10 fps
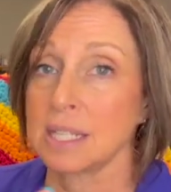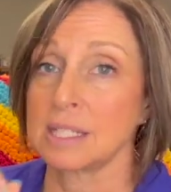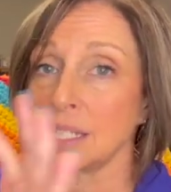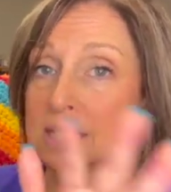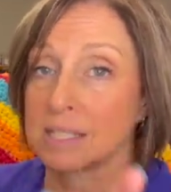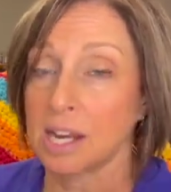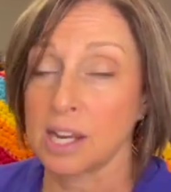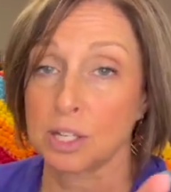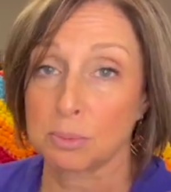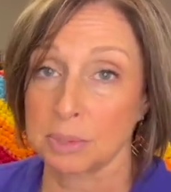the
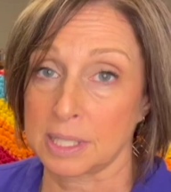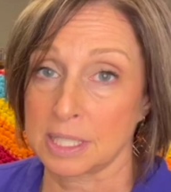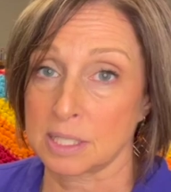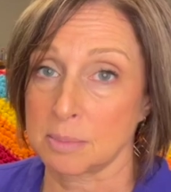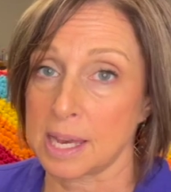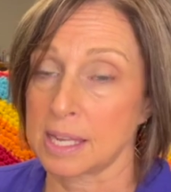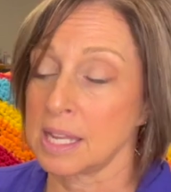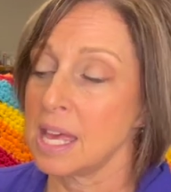entire placemat.